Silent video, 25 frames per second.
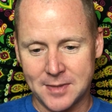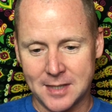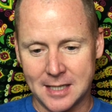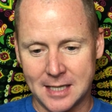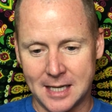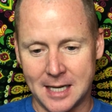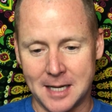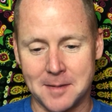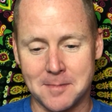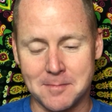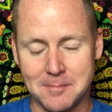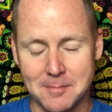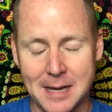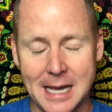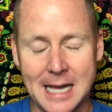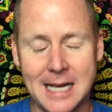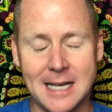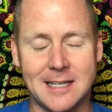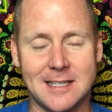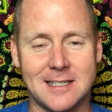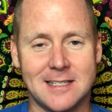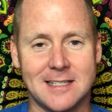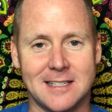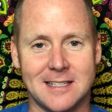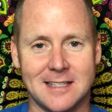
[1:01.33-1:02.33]
it
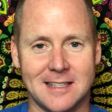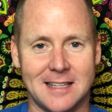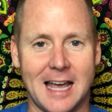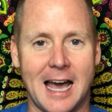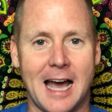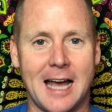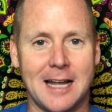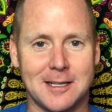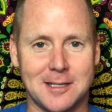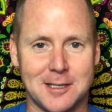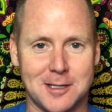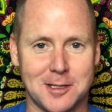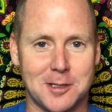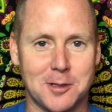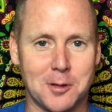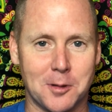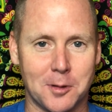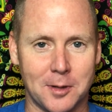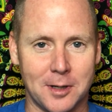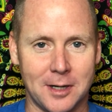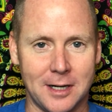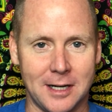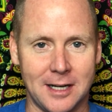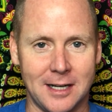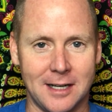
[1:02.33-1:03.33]
makes that
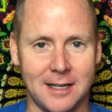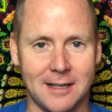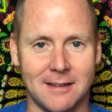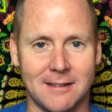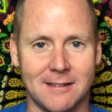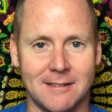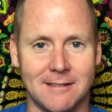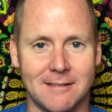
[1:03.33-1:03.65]
story,